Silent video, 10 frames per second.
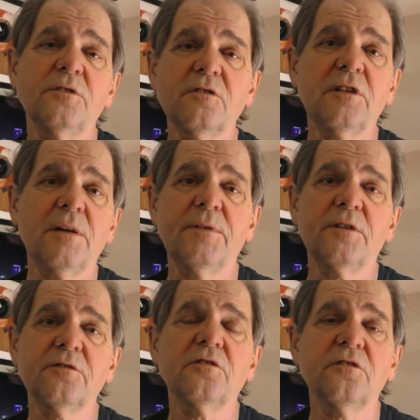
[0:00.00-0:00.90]
just love
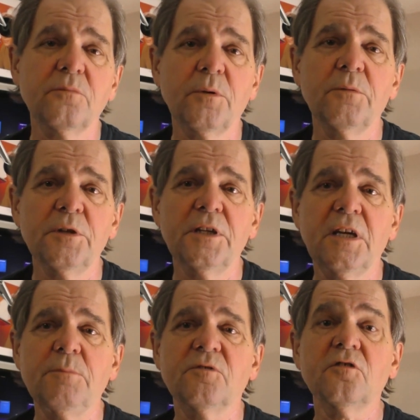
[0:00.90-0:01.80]
this. This is what really
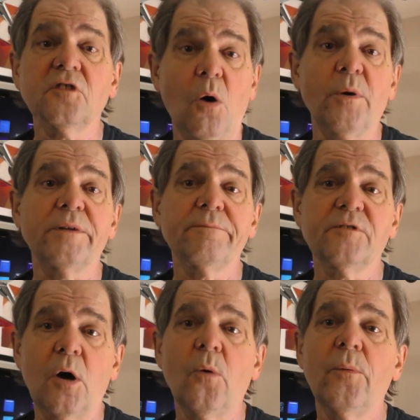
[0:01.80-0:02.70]
keeps us going.
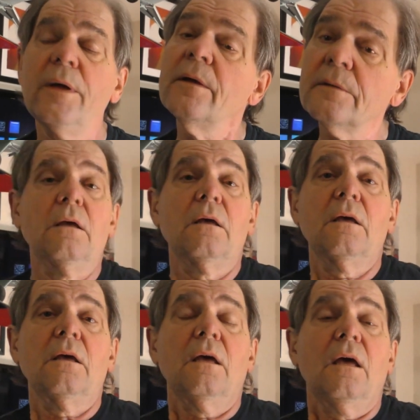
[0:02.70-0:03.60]
So
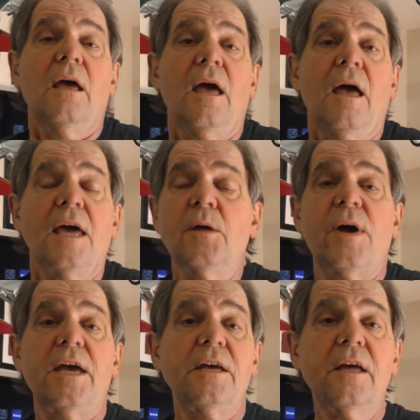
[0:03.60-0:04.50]

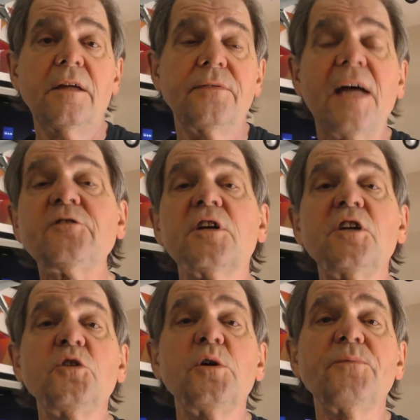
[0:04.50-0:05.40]
anyway, that's
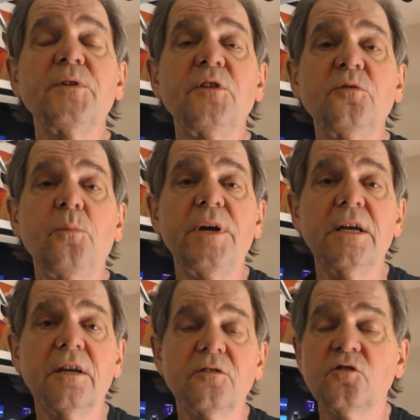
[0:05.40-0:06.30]
going to do it for this
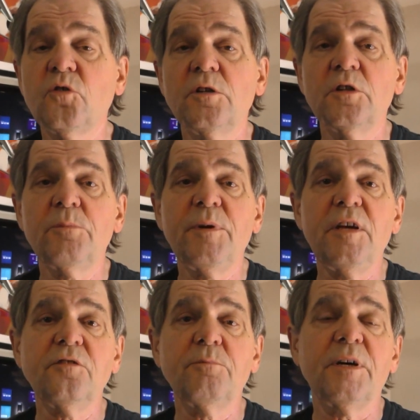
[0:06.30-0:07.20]
week. Short little
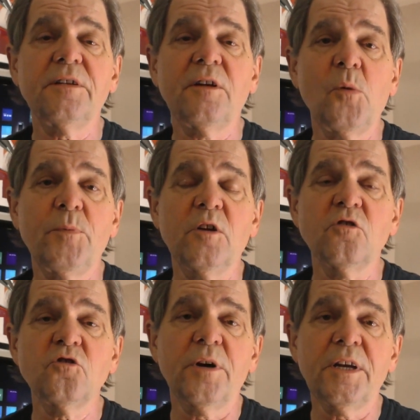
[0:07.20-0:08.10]
piece, but I hope you
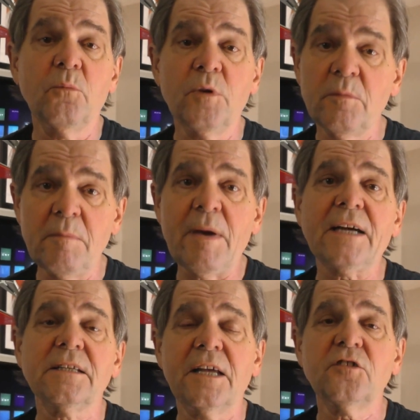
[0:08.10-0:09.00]
enjoyed it. We'll be
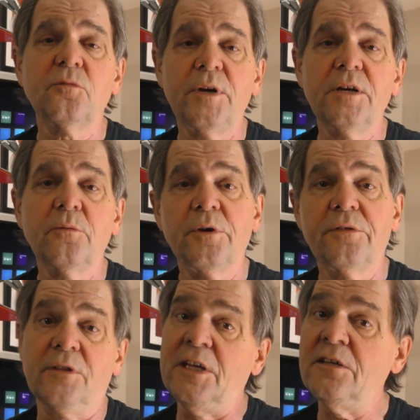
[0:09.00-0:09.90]
back next week
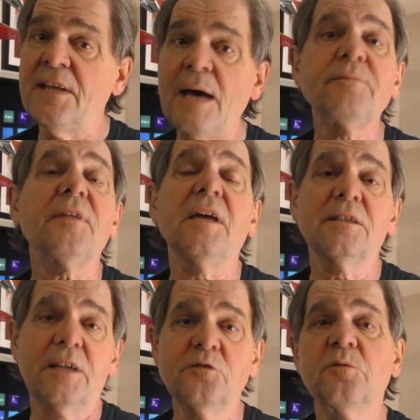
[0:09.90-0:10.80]
with In-Depth
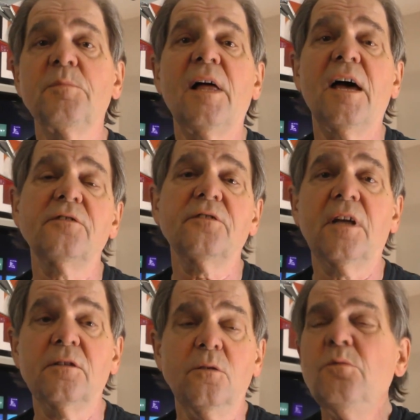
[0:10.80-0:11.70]
and Laser Blast
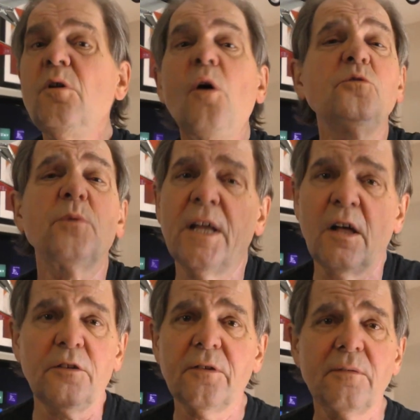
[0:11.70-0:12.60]
and who knows what
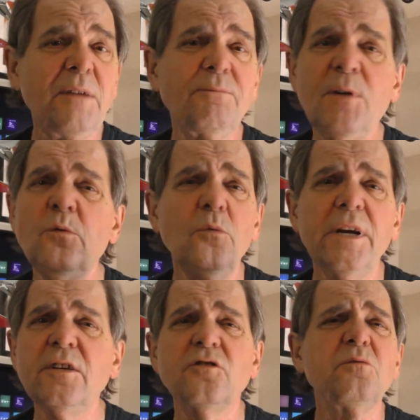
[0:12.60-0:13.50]
else. That phone
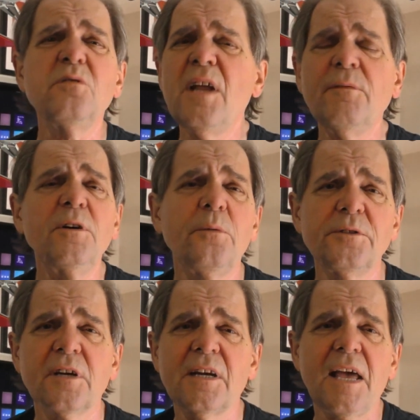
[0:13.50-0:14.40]
rings, you never know
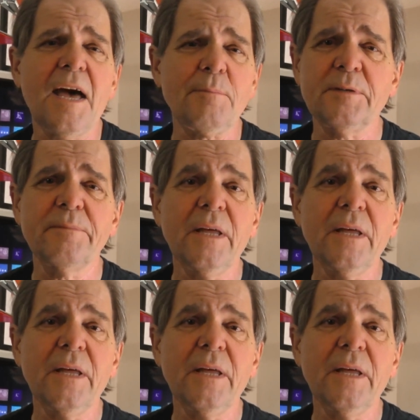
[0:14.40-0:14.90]
what's going to happen.